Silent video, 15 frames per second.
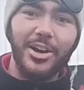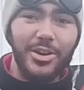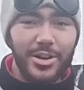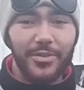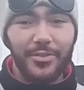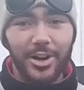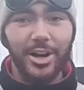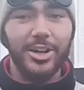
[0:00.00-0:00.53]

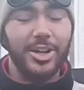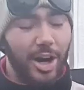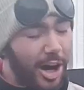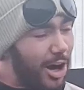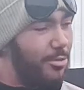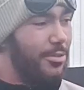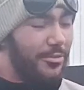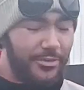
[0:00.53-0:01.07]
another
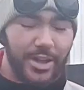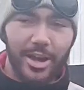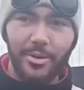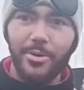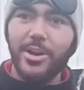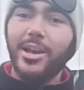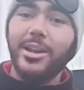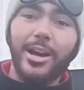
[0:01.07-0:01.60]
car review.
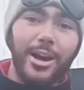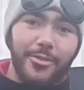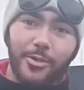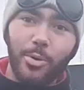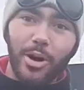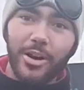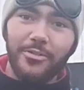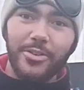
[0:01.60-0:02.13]
Now I have
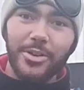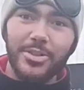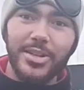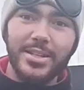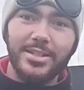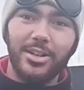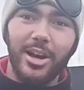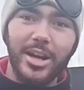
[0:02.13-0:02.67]
quite a few of
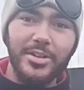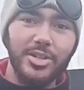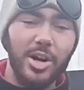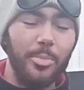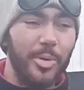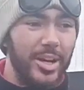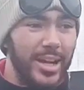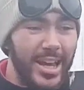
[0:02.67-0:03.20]
these lined
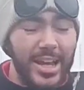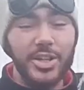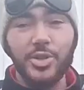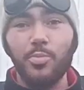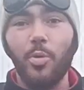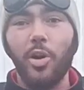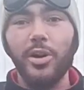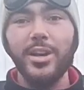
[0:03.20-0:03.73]
up and
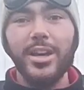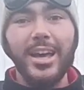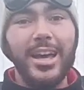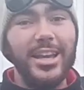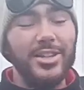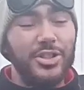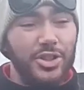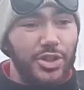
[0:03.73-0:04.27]
each one
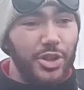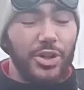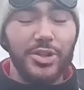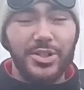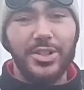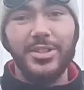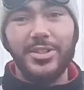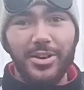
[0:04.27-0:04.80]
is
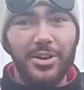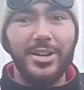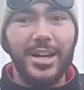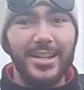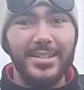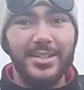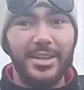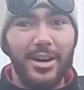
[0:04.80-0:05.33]
just as good
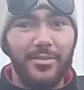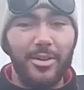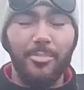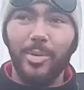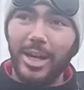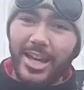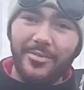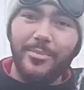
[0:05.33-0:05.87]
as the other.
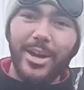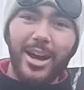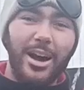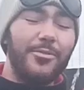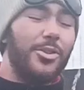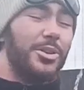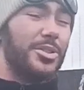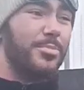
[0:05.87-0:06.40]
Believe me,
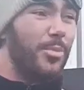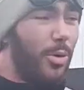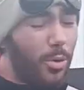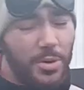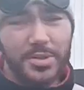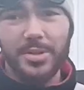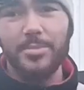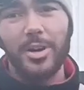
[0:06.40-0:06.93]
I've got some
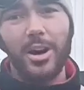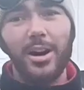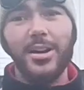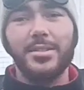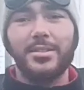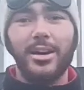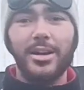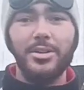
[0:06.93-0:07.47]
awesome
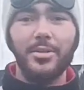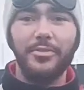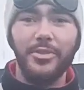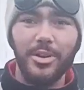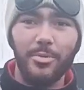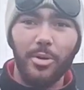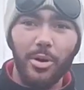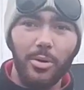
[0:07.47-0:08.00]
cars lined up for
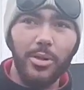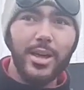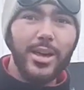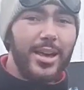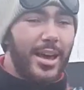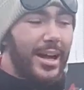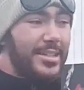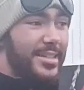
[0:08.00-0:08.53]
you all,
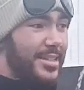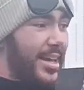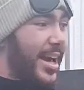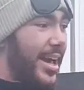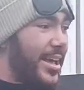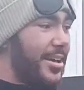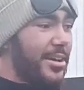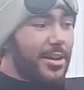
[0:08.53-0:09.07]
and
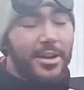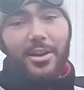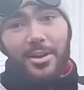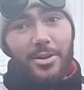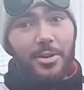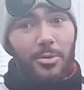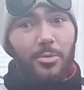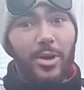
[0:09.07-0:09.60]
today
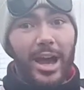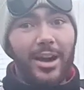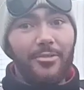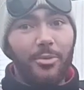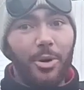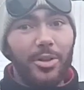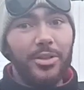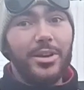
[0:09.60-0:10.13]
we have
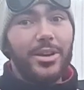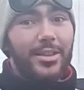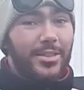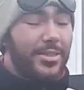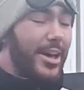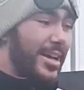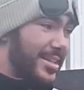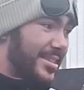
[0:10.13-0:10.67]
one
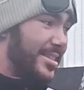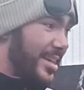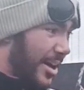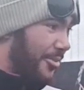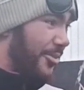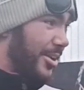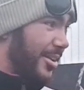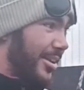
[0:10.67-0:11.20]
that is
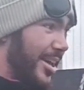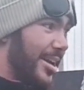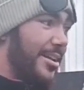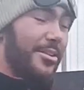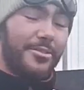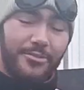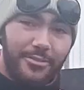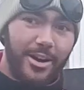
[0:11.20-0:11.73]
definitely
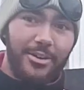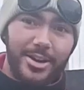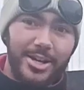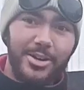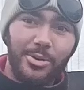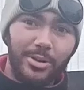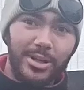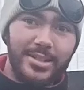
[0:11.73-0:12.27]
very
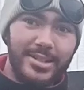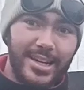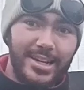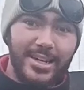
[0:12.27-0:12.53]
cool indeed.